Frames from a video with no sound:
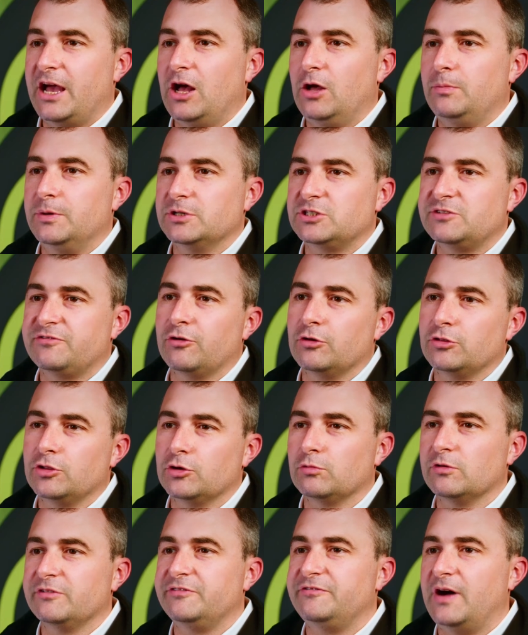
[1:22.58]
help us
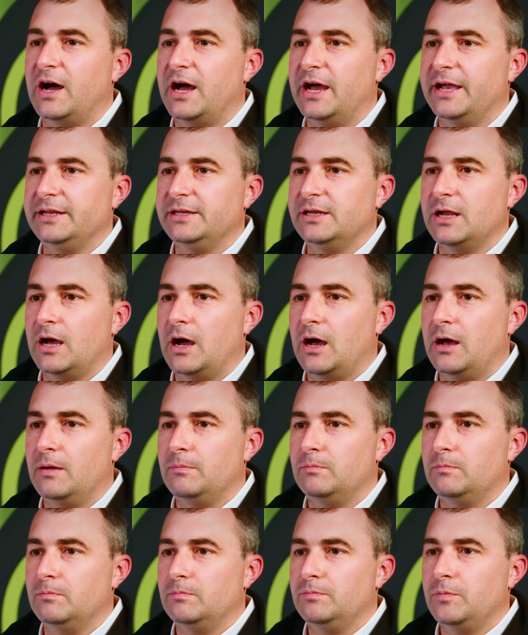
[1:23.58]
further refine
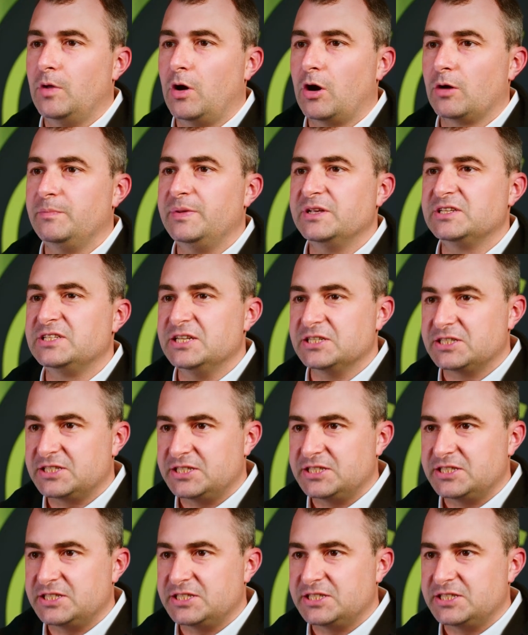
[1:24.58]
um, our business